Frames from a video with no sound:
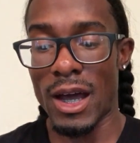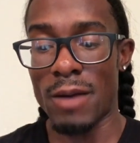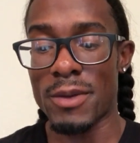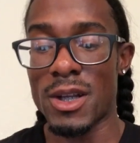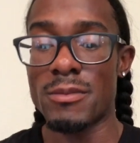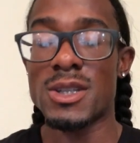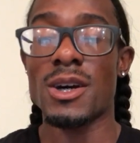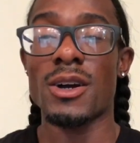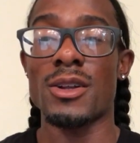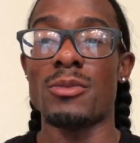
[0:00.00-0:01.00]
I'm going to be
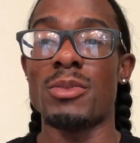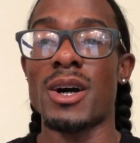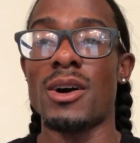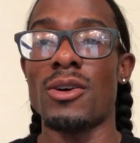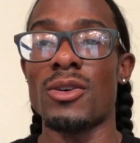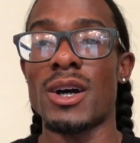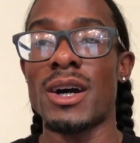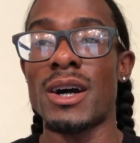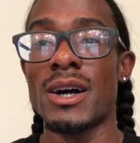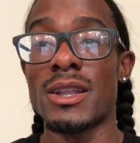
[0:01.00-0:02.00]
talking about
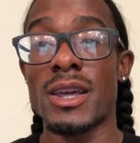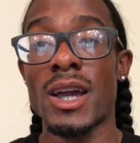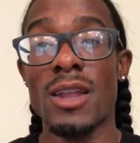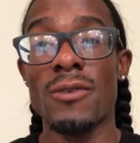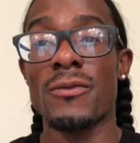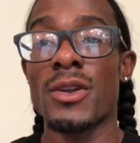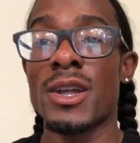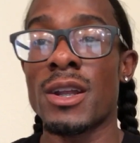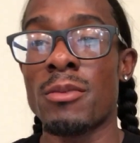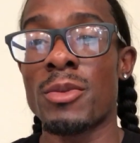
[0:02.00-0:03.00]
the
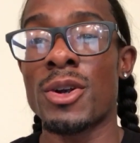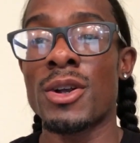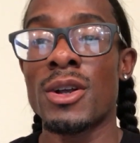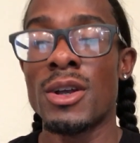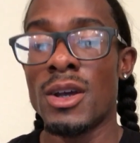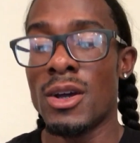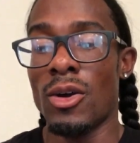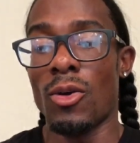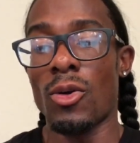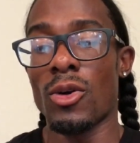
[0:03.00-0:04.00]
California number,
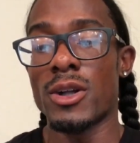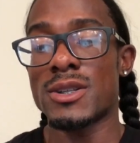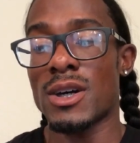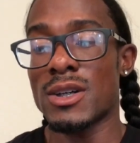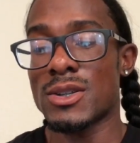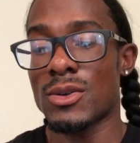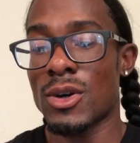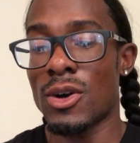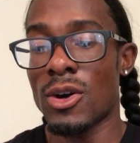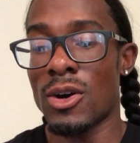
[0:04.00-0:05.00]
or it's also
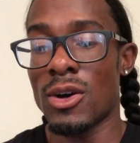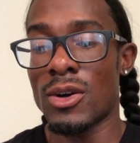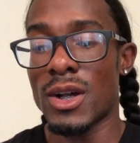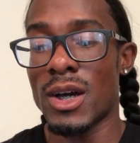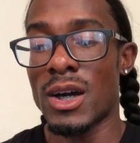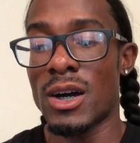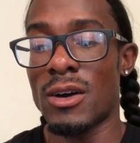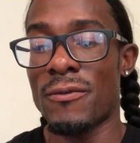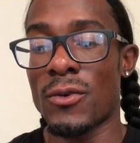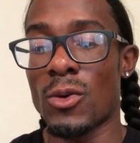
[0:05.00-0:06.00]
called
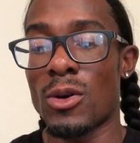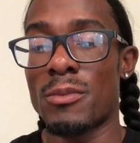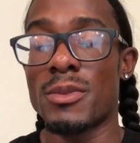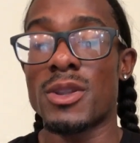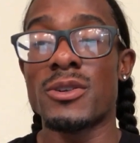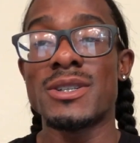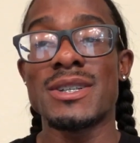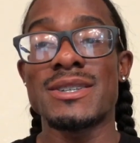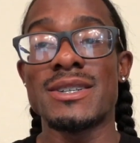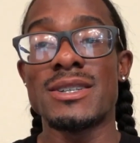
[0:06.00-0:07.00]
Form
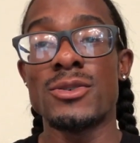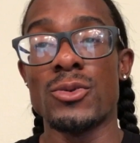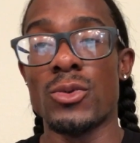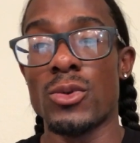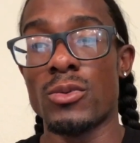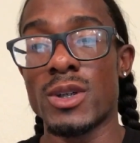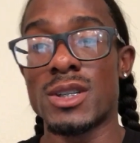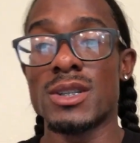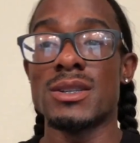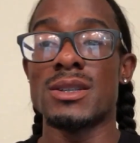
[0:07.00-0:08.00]
362,
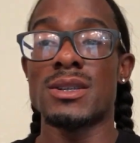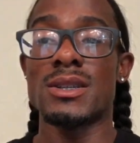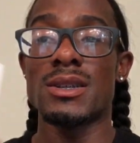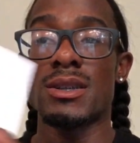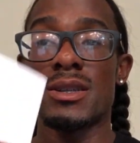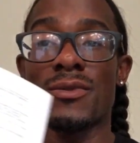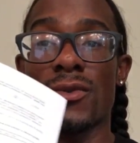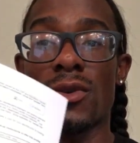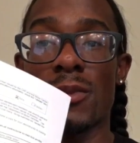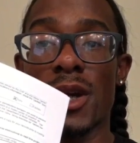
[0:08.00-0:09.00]
which is this
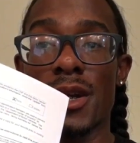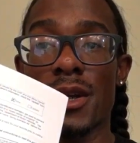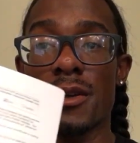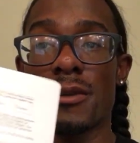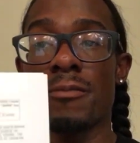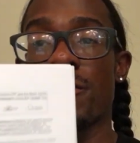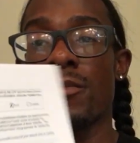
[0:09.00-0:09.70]
form right here.